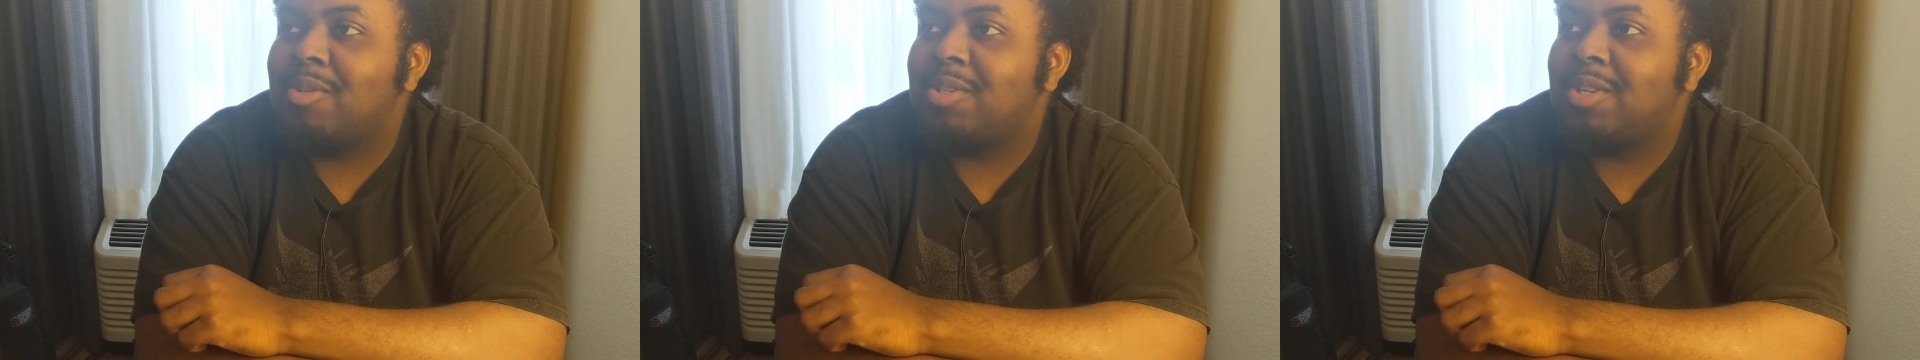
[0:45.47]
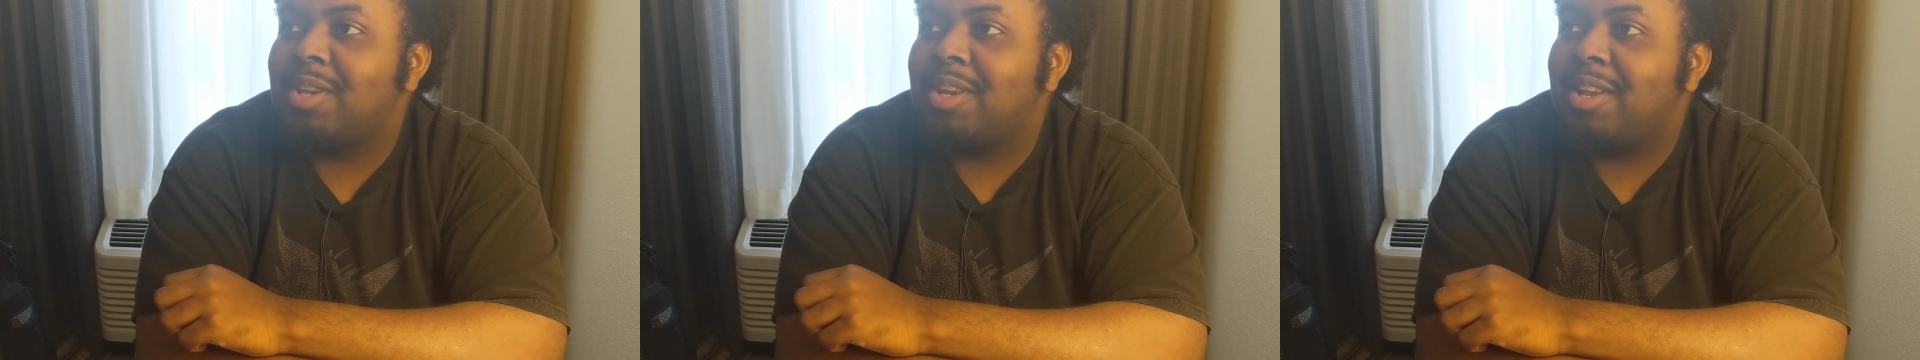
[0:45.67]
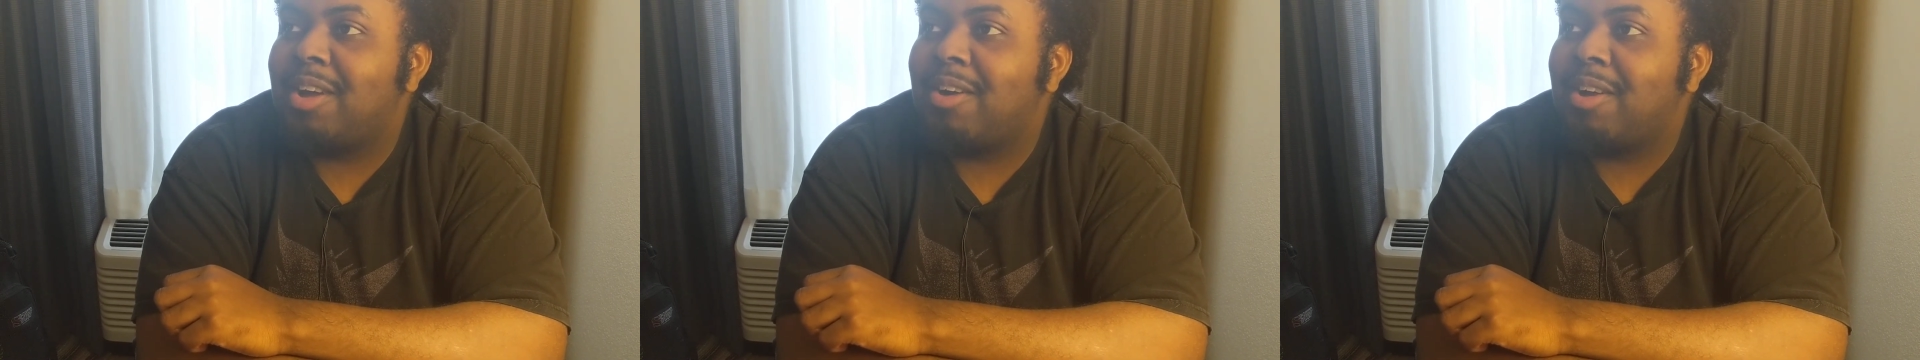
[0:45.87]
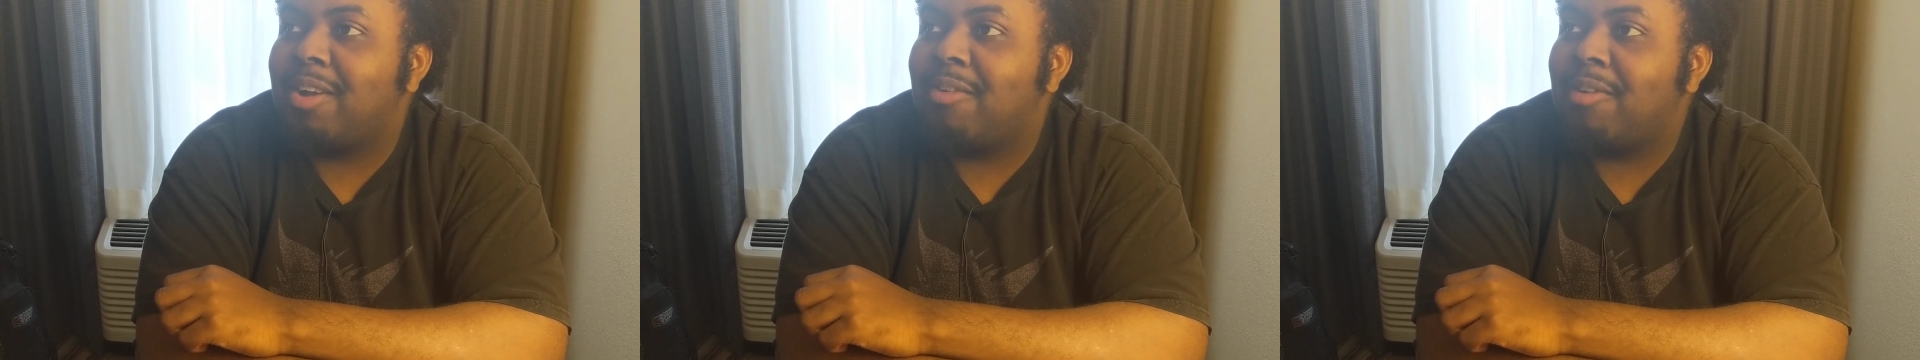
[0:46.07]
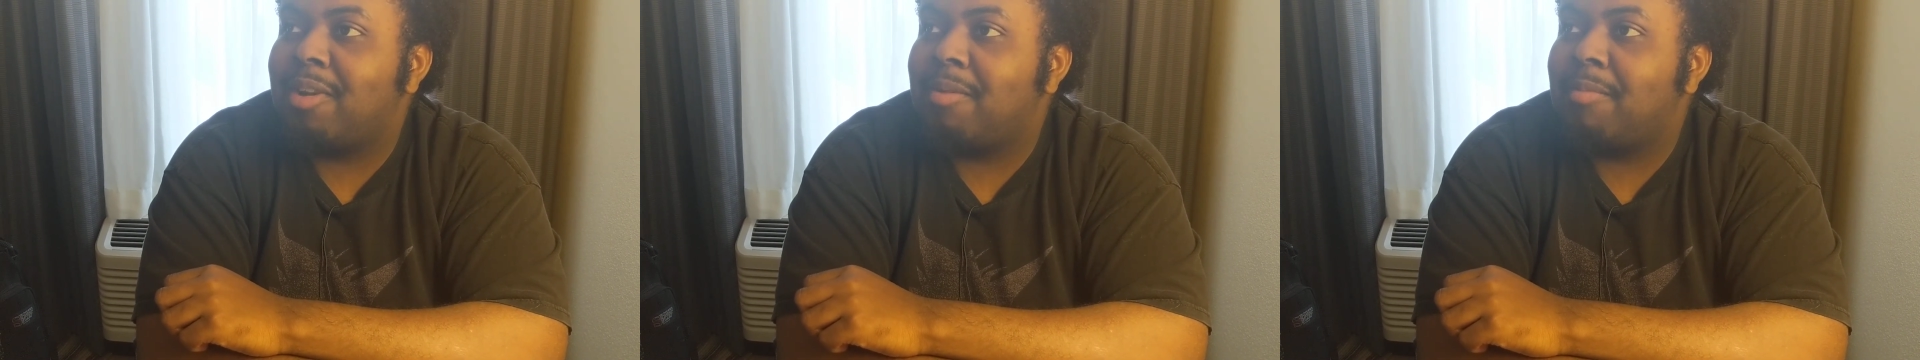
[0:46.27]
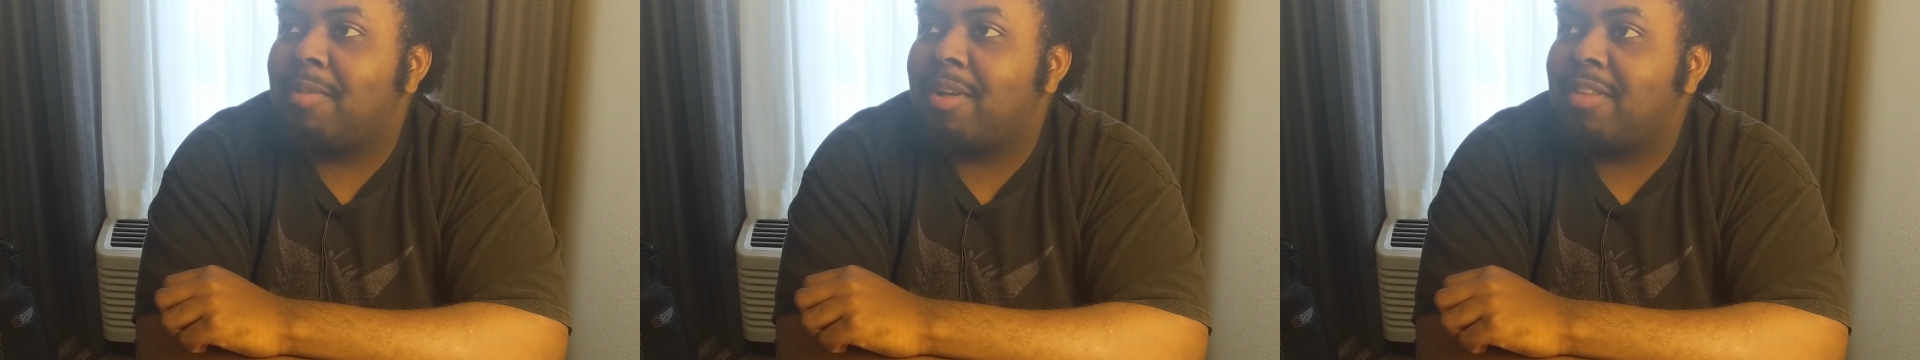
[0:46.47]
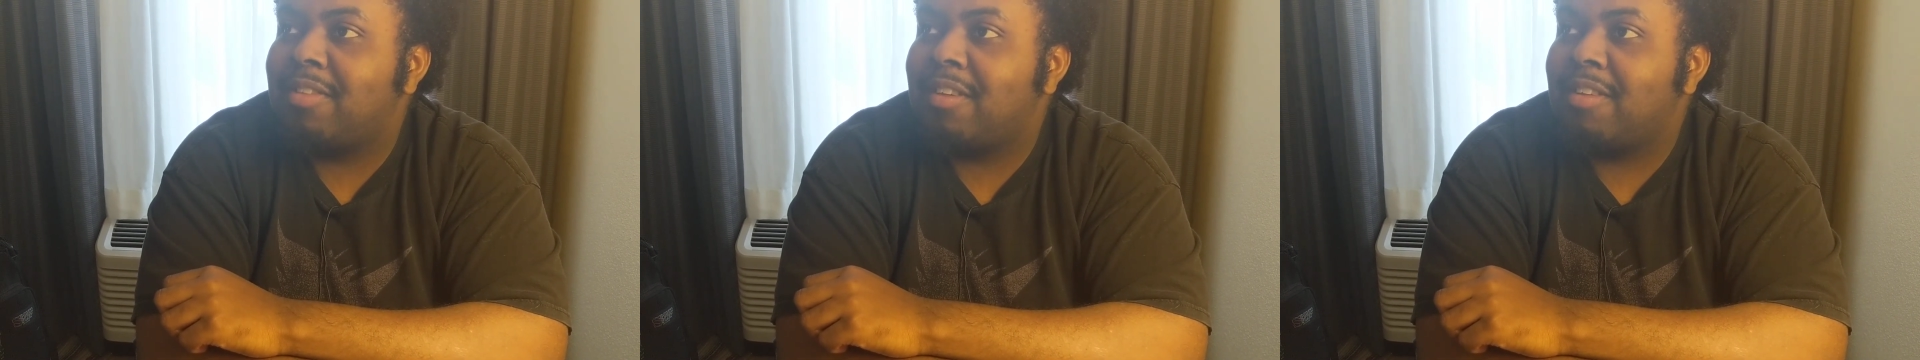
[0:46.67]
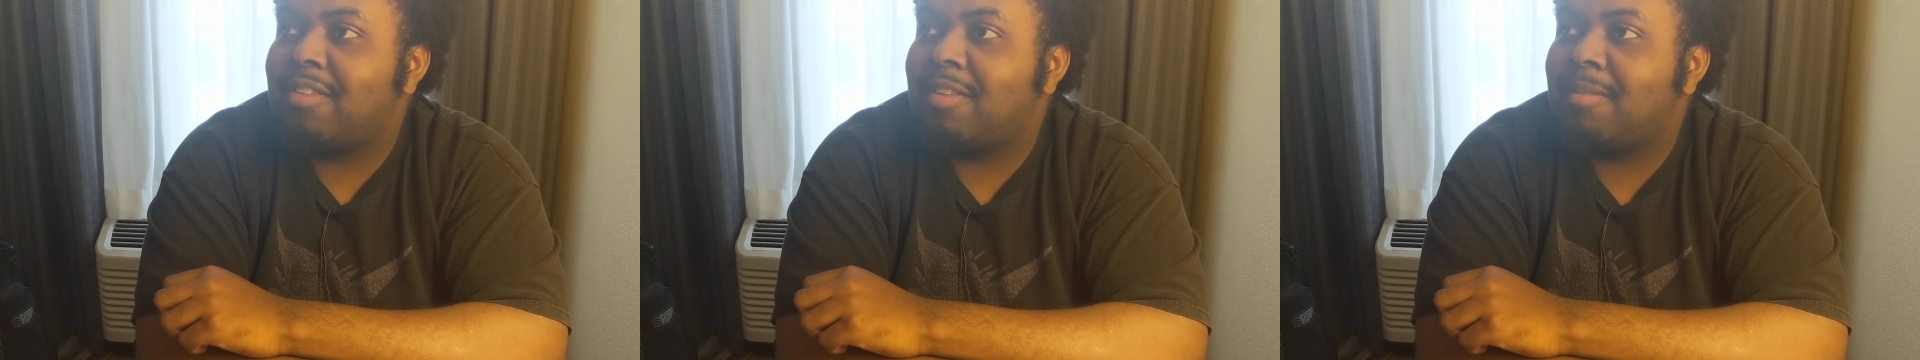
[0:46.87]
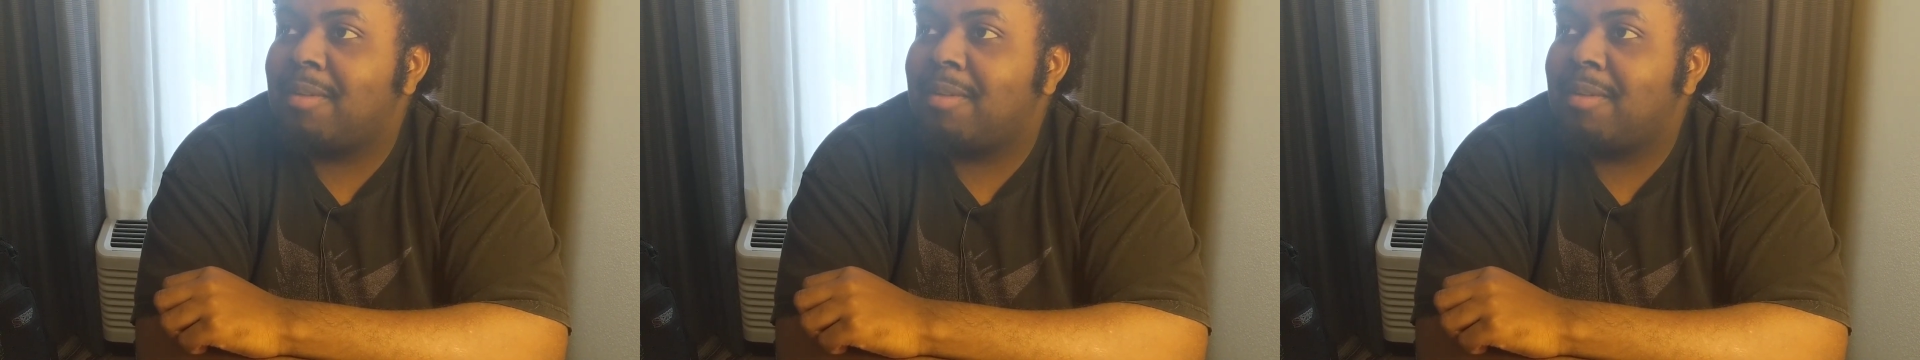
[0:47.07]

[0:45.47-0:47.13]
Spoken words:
I'm sitting down getting ready to play test.